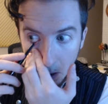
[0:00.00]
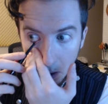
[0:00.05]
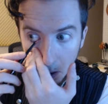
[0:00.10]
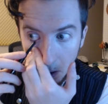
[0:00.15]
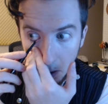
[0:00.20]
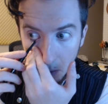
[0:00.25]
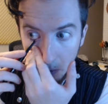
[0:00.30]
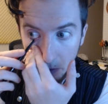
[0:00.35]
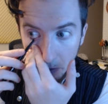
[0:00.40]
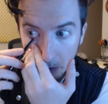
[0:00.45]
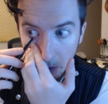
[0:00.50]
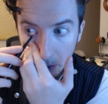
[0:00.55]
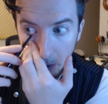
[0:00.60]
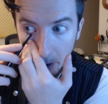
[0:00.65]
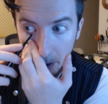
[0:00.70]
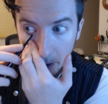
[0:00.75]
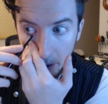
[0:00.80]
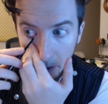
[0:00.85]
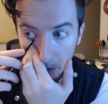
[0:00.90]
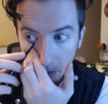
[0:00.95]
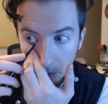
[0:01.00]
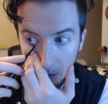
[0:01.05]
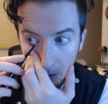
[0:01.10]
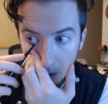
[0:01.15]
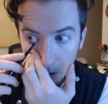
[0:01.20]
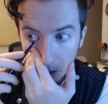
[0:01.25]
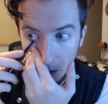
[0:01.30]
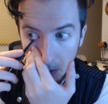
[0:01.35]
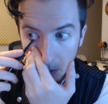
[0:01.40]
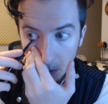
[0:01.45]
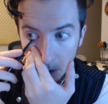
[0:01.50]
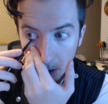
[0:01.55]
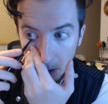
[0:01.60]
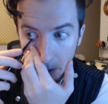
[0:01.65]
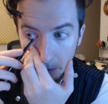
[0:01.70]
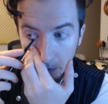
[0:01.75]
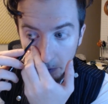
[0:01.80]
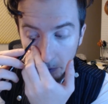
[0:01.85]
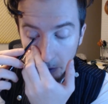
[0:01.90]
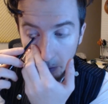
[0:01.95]
Now what's great is you can go
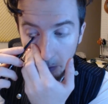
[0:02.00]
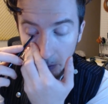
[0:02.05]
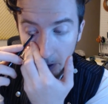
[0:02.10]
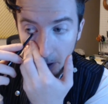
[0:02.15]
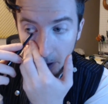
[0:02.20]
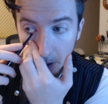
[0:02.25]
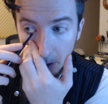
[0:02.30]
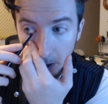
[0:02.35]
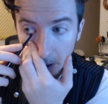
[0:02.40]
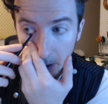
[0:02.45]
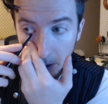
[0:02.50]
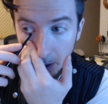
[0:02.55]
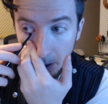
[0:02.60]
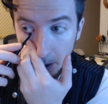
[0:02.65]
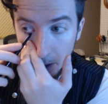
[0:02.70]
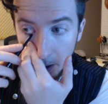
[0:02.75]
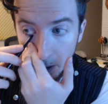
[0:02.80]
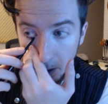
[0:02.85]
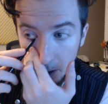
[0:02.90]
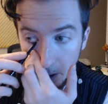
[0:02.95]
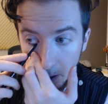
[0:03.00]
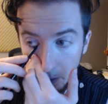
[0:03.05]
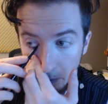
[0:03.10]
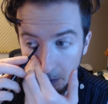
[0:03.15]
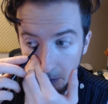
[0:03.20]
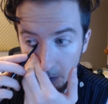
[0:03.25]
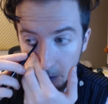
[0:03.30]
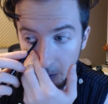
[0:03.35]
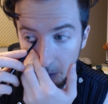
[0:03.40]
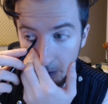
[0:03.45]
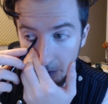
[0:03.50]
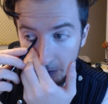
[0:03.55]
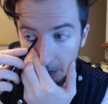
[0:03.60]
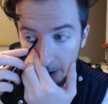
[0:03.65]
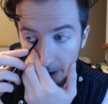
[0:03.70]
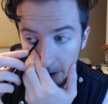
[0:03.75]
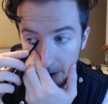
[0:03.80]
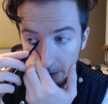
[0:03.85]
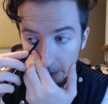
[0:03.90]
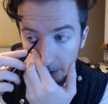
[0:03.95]
on super hard and super
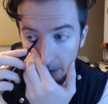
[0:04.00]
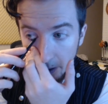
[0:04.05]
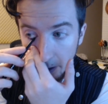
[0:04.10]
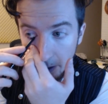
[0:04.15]
fast.